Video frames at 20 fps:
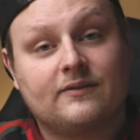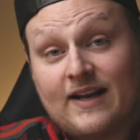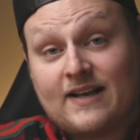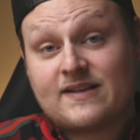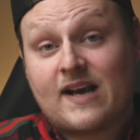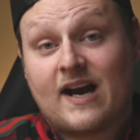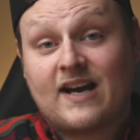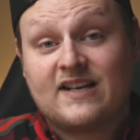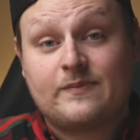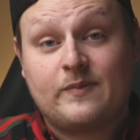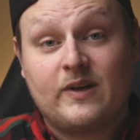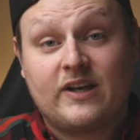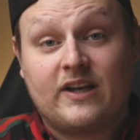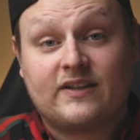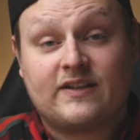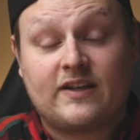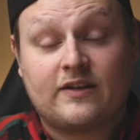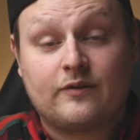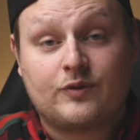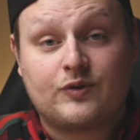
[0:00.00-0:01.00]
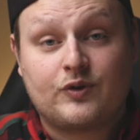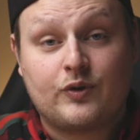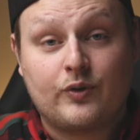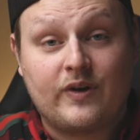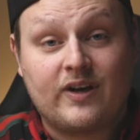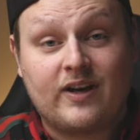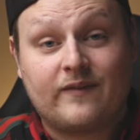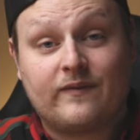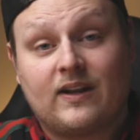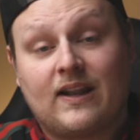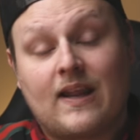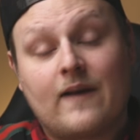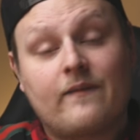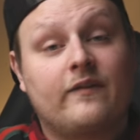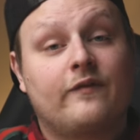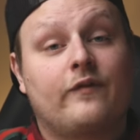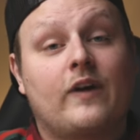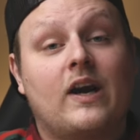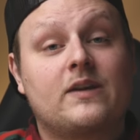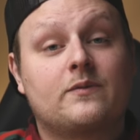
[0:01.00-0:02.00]
It has high speed continuous shooting of
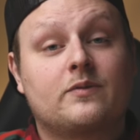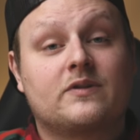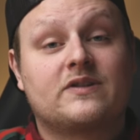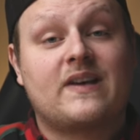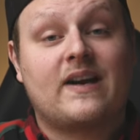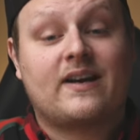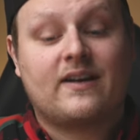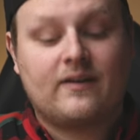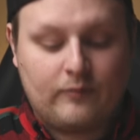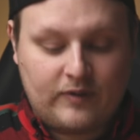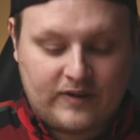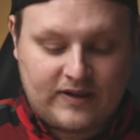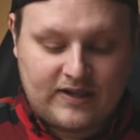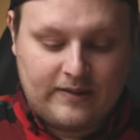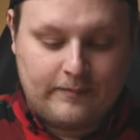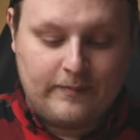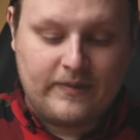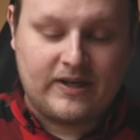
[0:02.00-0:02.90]
11 frames per second with the